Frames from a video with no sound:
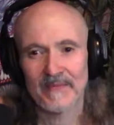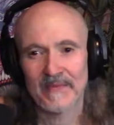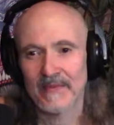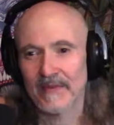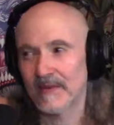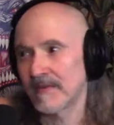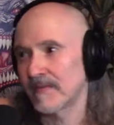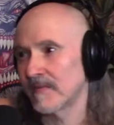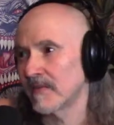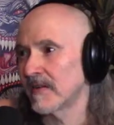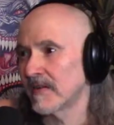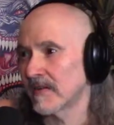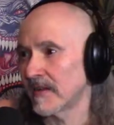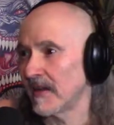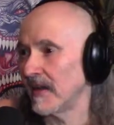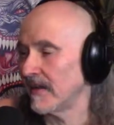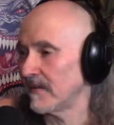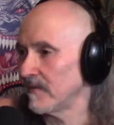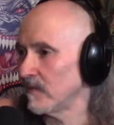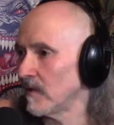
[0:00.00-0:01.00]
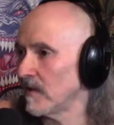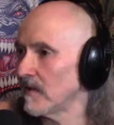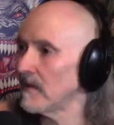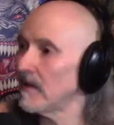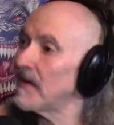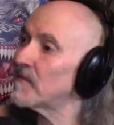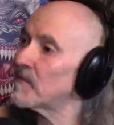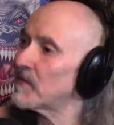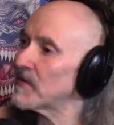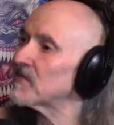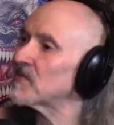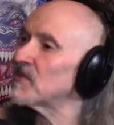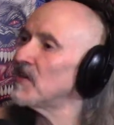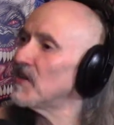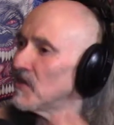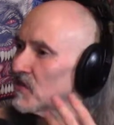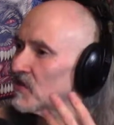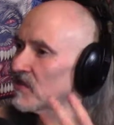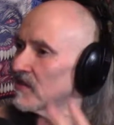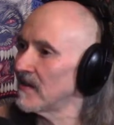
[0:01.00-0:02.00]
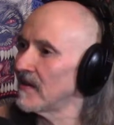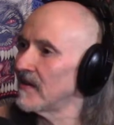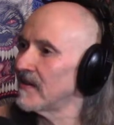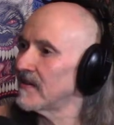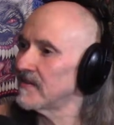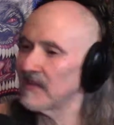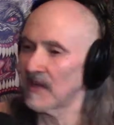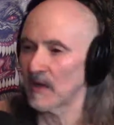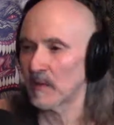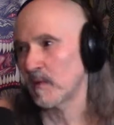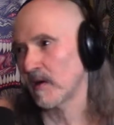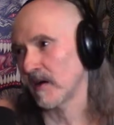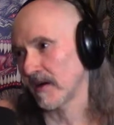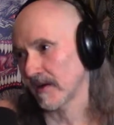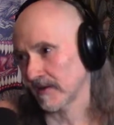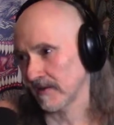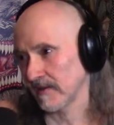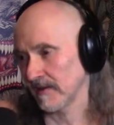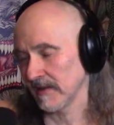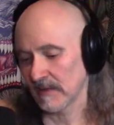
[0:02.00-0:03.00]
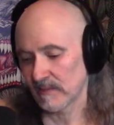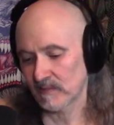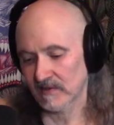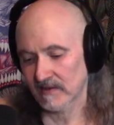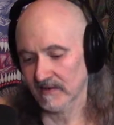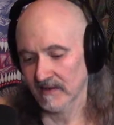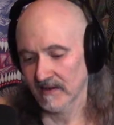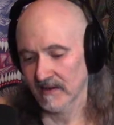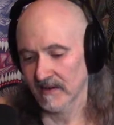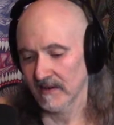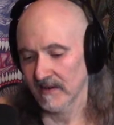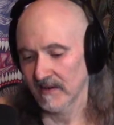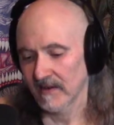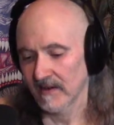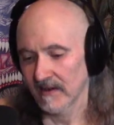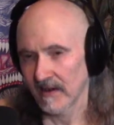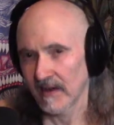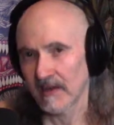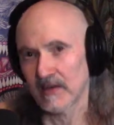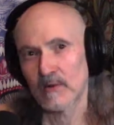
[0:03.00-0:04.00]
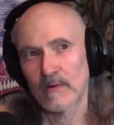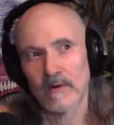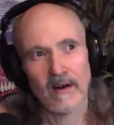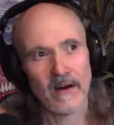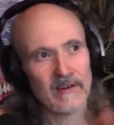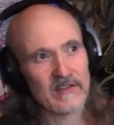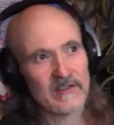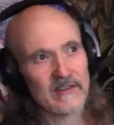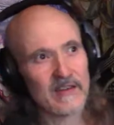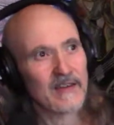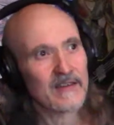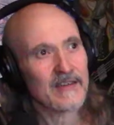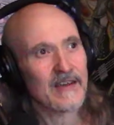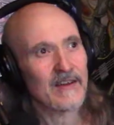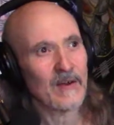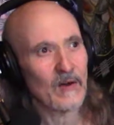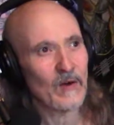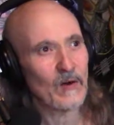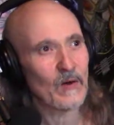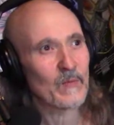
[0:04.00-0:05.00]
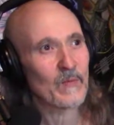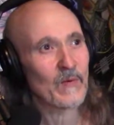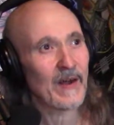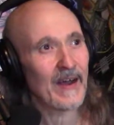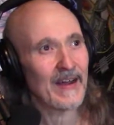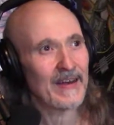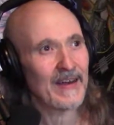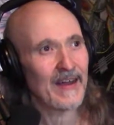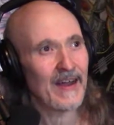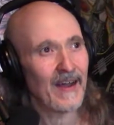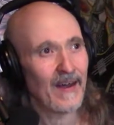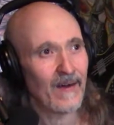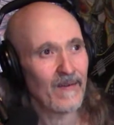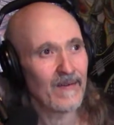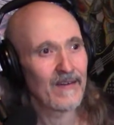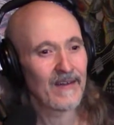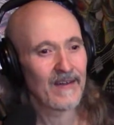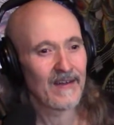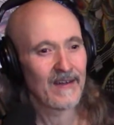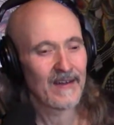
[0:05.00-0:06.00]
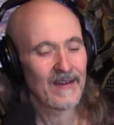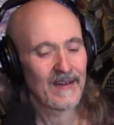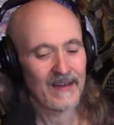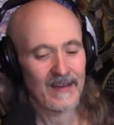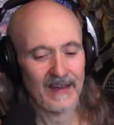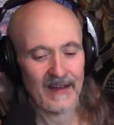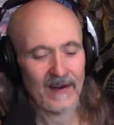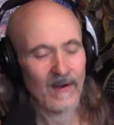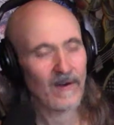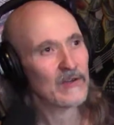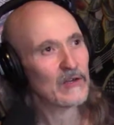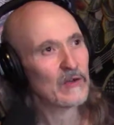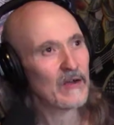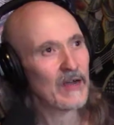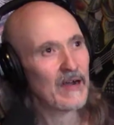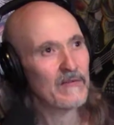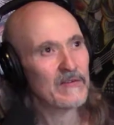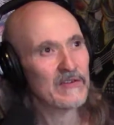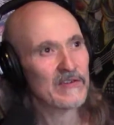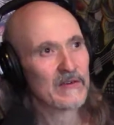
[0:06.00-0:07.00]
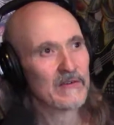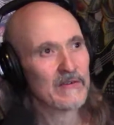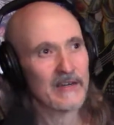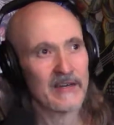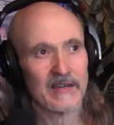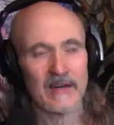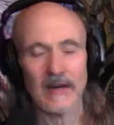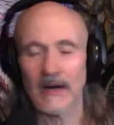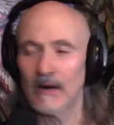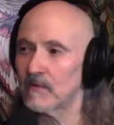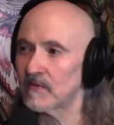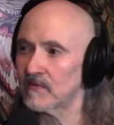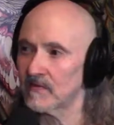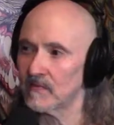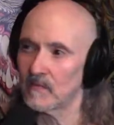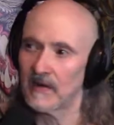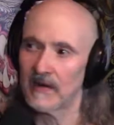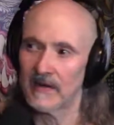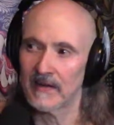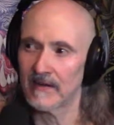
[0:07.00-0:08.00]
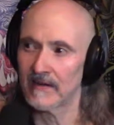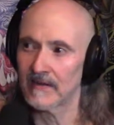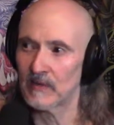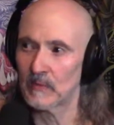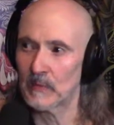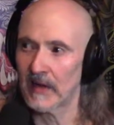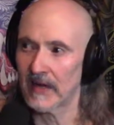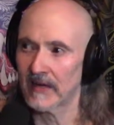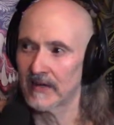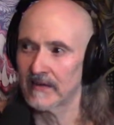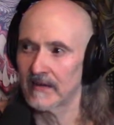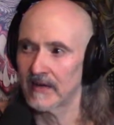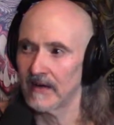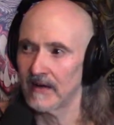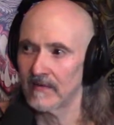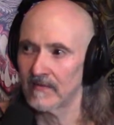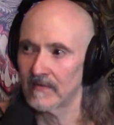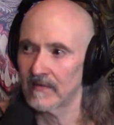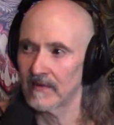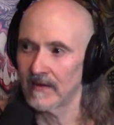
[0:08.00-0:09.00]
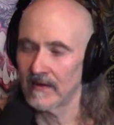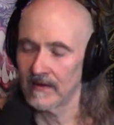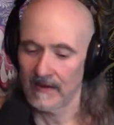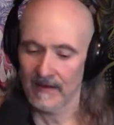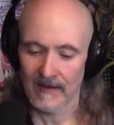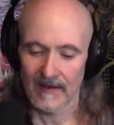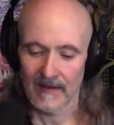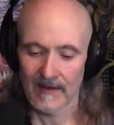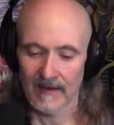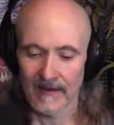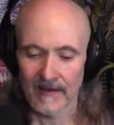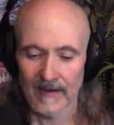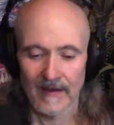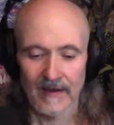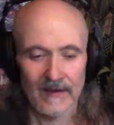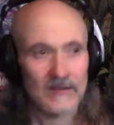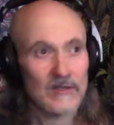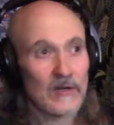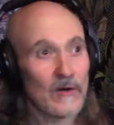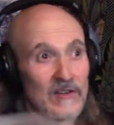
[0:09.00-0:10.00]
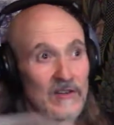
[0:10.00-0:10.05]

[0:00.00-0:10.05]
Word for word: Well, again, well, if this is the apocalypse, yeah, and you are stuck at home right now, and all you have is a credit card with some money on your bank account, go to